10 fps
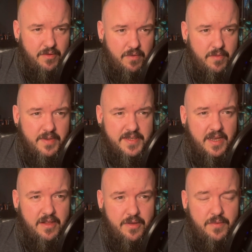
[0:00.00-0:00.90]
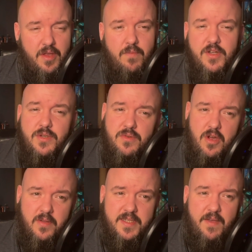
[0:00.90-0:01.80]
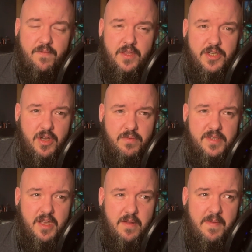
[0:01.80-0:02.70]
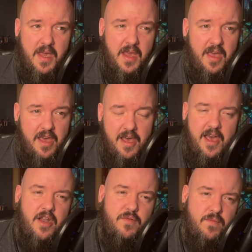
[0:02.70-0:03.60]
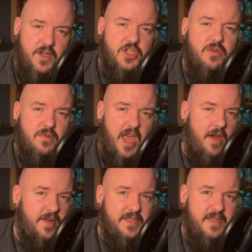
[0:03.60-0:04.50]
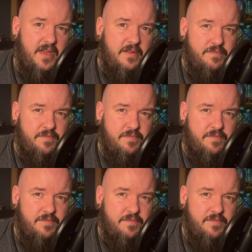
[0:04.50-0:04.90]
the rumors include the original concept for the show was going to be an original character